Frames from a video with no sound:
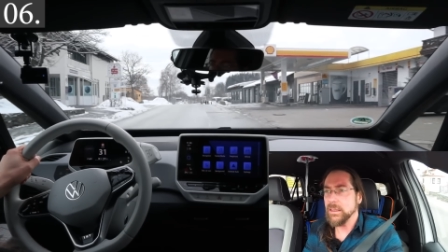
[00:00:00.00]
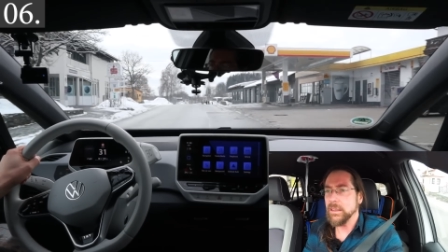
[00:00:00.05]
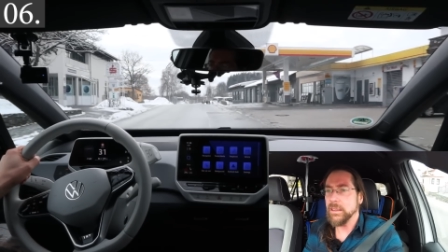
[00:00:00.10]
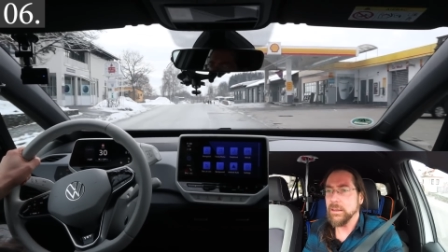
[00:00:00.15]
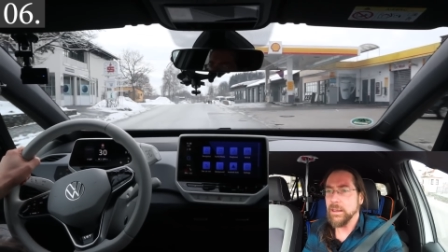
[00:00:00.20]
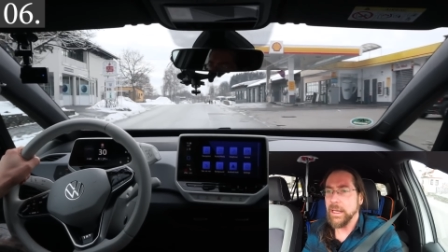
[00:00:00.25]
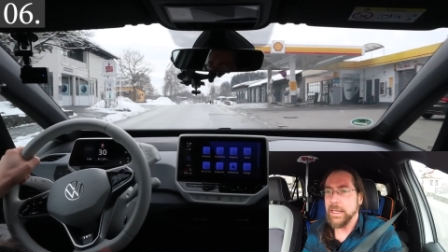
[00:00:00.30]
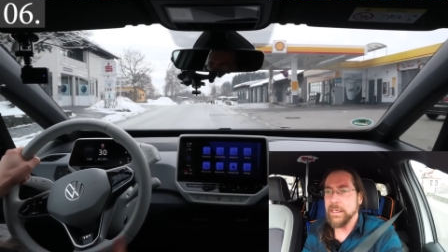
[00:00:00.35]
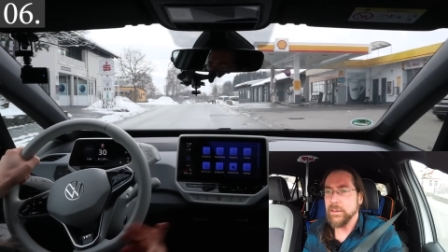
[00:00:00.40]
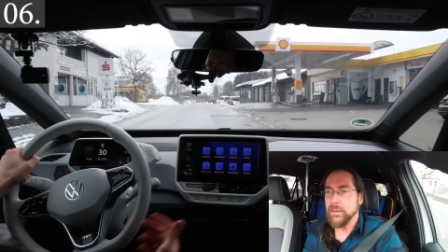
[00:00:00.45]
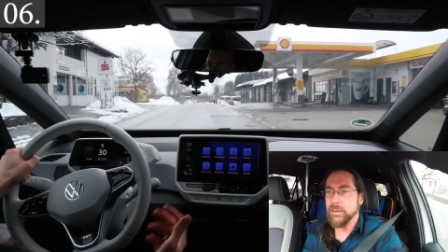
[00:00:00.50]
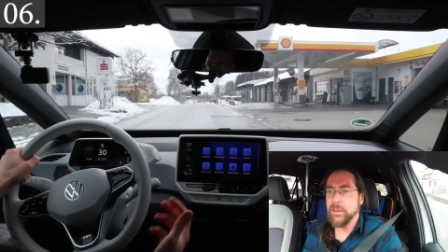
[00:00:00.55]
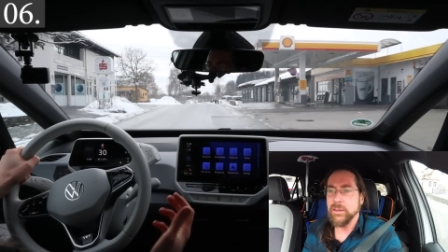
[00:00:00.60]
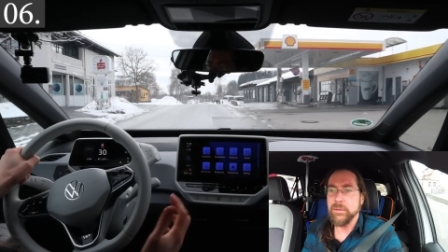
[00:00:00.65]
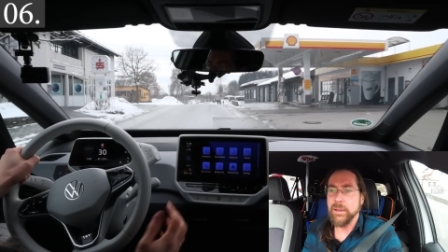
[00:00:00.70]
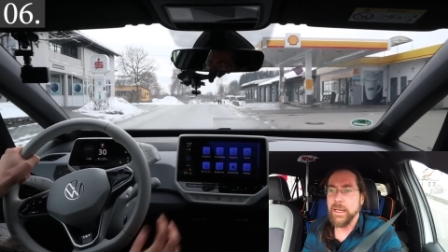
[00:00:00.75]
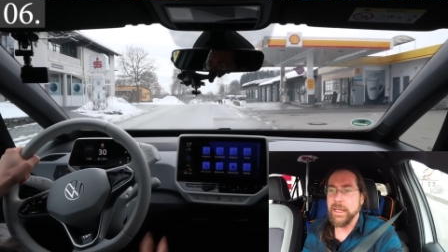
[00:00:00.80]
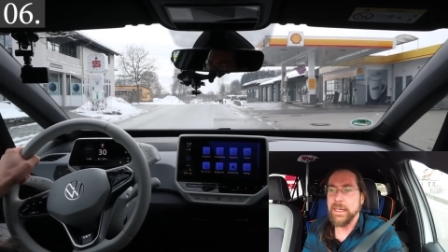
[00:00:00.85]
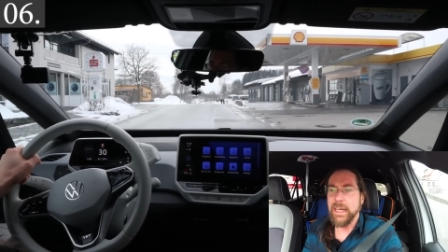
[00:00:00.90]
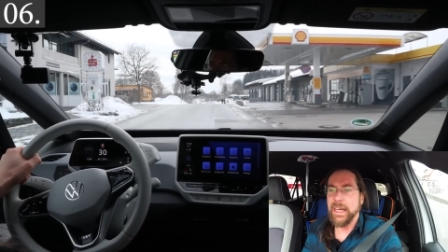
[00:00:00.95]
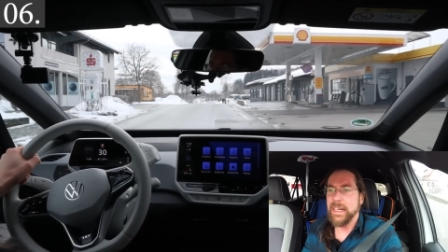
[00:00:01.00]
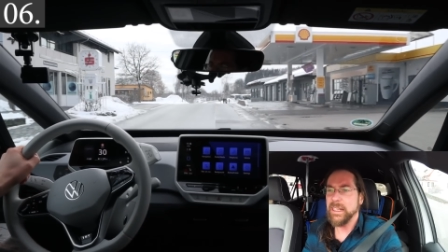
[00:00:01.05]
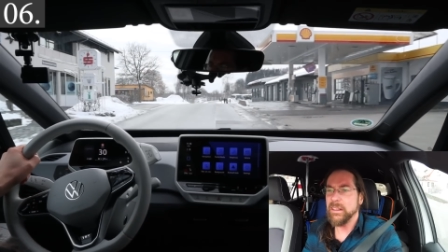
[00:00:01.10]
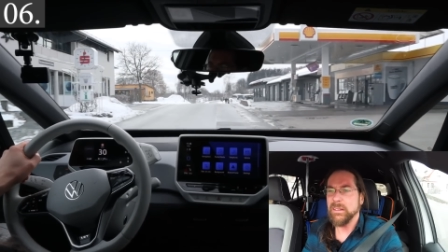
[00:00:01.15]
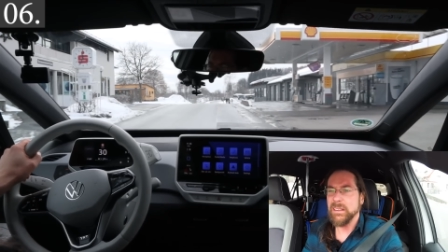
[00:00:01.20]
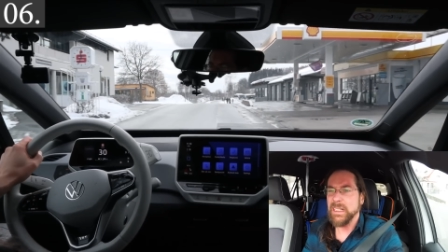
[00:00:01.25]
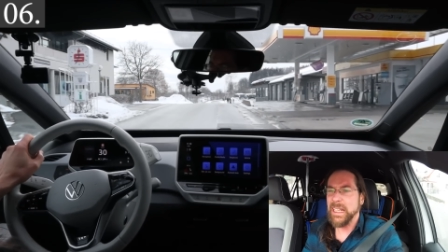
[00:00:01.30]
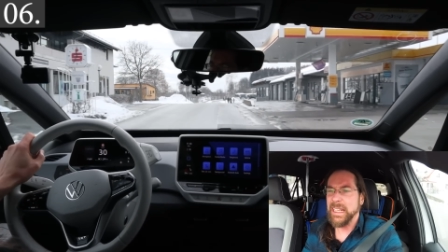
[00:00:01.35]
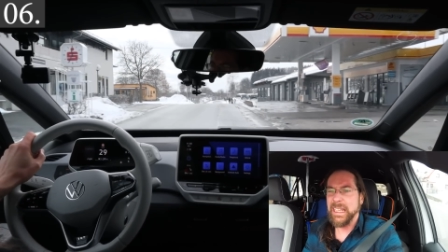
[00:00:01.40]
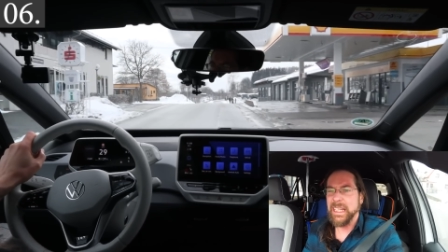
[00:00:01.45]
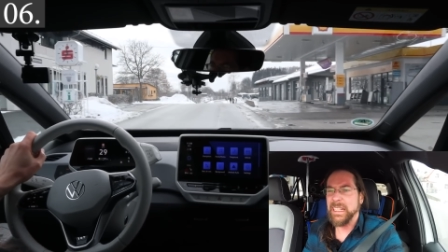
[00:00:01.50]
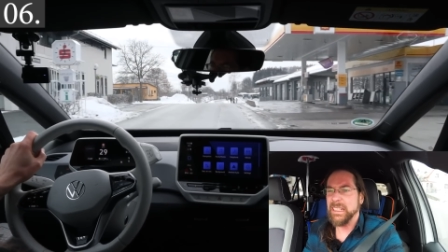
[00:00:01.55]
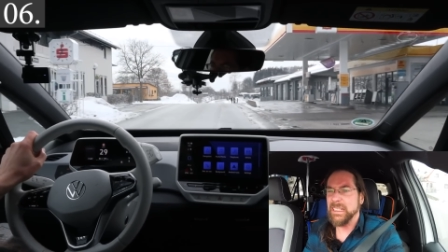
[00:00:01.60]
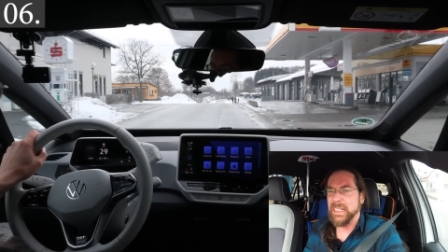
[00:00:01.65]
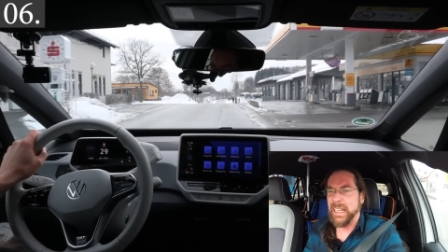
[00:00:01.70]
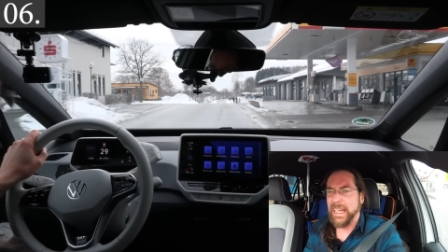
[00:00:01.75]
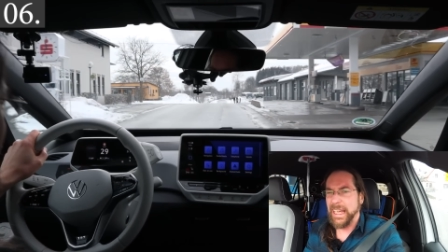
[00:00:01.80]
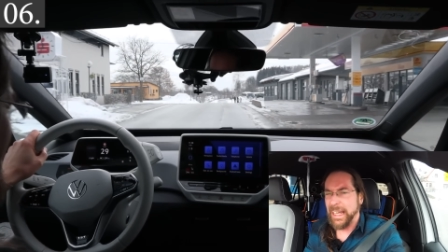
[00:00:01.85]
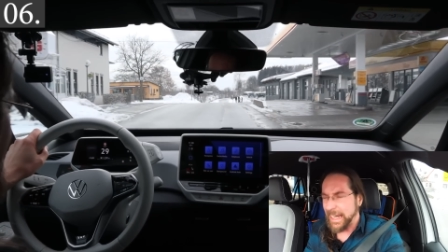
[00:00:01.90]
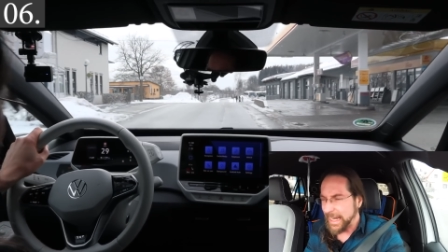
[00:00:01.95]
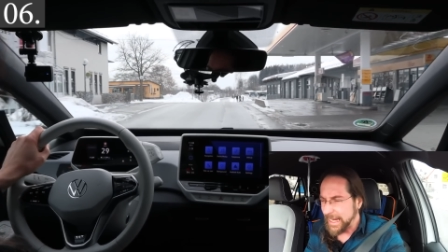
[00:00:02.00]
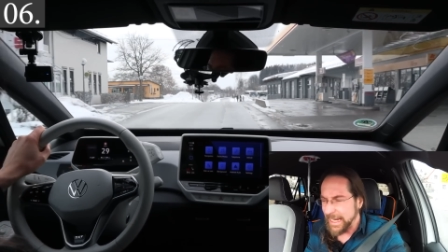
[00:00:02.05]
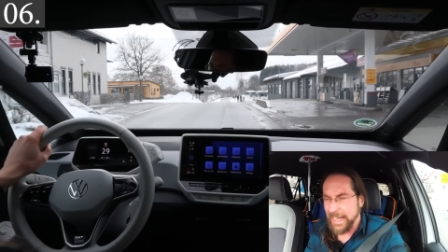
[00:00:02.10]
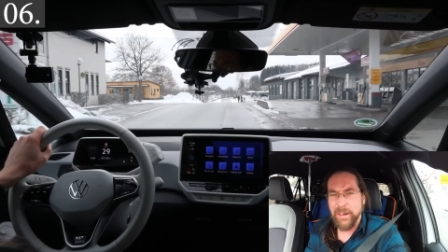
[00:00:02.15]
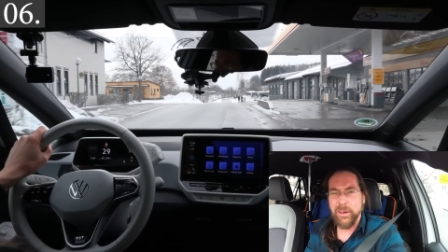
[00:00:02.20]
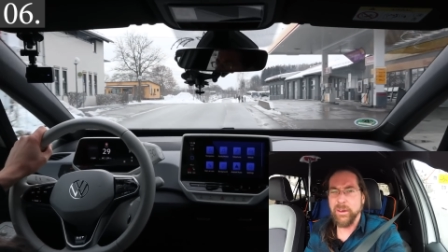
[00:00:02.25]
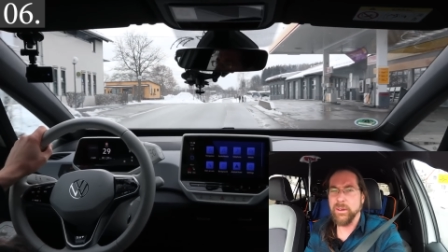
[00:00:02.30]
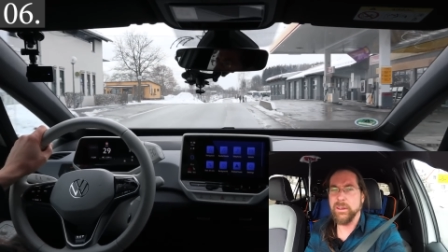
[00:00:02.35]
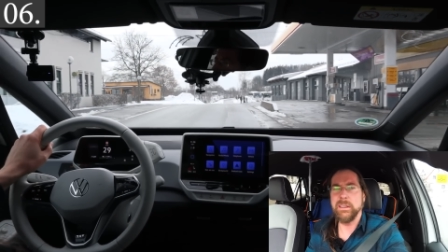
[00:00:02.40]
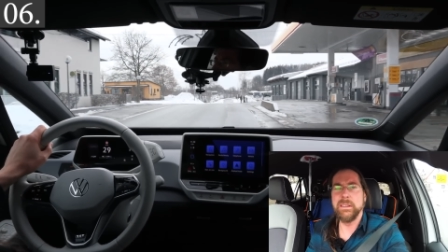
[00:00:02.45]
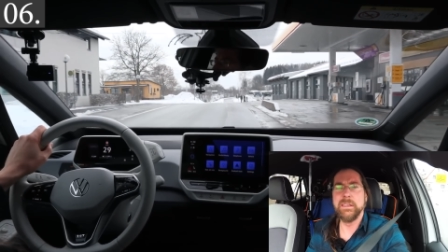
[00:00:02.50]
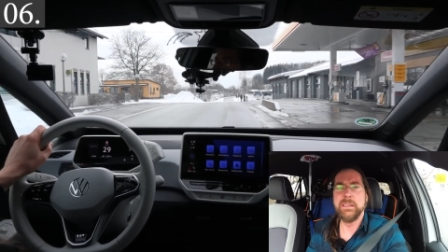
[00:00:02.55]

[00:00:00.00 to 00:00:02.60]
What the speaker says: I don't know, I don't like it at all.